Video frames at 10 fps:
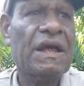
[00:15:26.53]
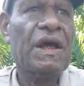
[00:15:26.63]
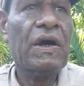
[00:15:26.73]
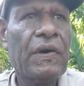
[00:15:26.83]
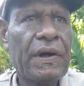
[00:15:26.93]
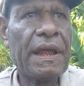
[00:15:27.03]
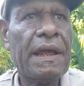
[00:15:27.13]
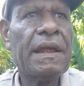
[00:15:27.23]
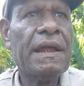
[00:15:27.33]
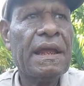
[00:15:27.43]
Okay,
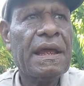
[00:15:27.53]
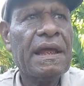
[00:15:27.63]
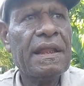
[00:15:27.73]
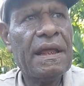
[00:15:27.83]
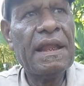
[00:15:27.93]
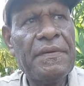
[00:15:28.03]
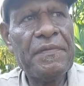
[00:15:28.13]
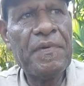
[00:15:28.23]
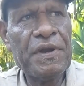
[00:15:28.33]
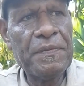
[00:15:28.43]
then
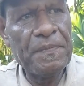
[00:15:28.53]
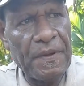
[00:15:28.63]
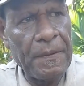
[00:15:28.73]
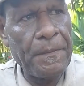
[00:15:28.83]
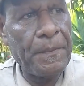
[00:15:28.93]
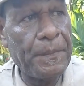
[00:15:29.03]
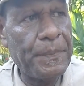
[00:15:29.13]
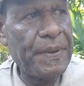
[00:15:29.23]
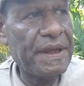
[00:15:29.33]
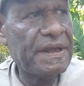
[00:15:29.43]
everybody pay
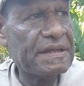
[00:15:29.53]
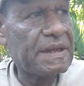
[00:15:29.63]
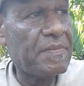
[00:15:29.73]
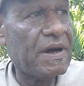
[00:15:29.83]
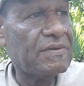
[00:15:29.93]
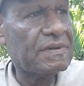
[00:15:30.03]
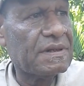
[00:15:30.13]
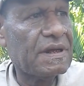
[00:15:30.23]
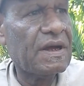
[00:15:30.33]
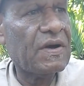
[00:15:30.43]
this amount.
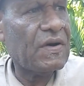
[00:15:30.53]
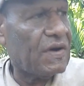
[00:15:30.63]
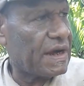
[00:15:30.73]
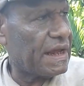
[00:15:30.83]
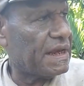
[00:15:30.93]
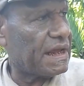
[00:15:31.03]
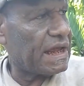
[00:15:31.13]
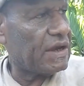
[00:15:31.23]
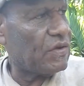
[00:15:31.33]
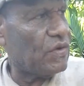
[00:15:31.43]
Okay, they can
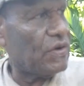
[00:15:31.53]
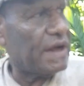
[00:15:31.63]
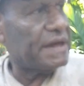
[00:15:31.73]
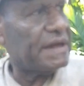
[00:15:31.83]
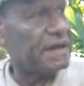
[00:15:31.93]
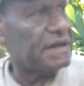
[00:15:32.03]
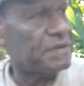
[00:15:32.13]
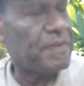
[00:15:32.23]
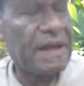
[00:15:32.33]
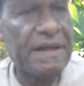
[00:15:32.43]
go enter this
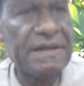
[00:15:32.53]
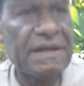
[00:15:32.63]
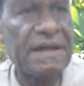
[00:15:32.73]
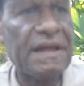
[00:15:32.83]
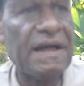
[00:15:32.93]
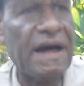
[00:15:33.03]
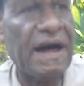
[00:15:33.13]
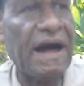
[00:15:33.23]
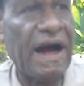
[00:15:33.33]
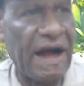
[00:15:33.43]
place, and
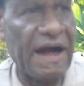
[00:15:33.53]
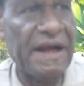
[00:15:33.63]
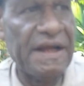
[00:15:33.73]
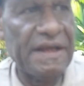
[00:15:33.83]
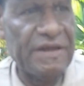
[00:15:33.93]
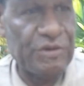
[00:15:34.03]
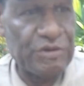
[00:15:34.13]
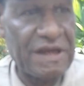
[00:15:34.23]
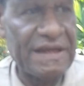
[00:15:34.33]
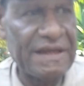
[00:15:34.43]
I
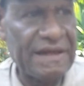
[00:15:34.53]
usually